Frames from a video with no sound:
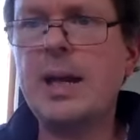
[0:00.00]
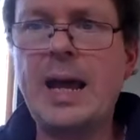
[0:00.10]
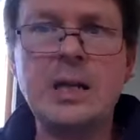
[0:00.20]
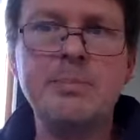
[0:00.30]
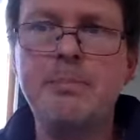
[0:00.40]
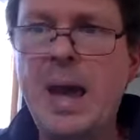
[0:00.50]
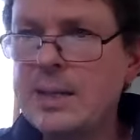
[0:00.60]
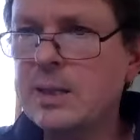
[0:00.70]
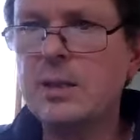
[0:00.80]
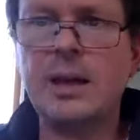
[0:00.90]
and at its
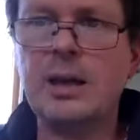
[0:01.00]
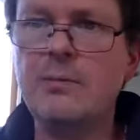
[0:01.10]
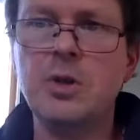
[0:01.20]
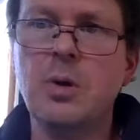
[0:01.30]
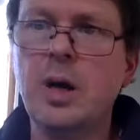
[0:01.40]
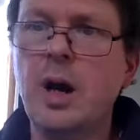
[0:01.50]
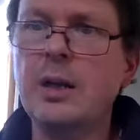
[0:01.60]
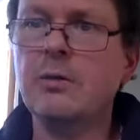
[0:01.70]
best that gives you a kind